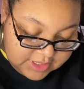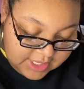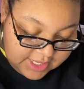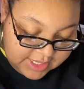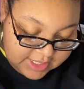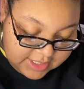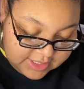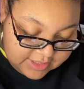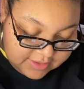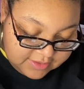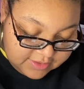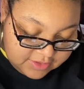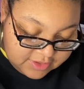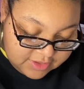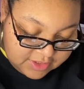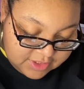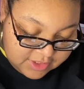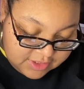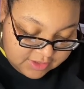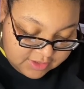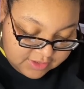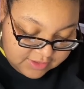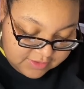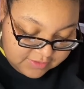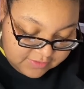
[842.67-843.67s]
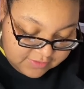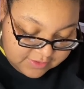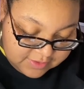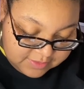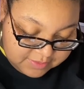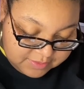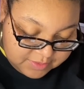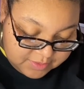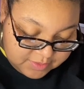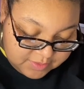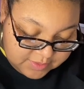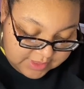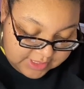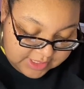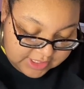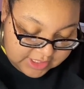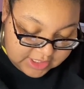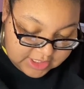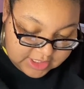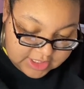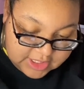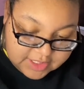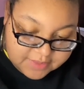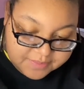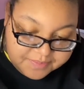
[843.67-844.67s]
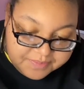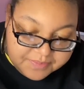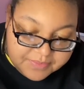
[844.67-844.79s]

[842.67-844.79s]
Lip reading: can just literally flip through here.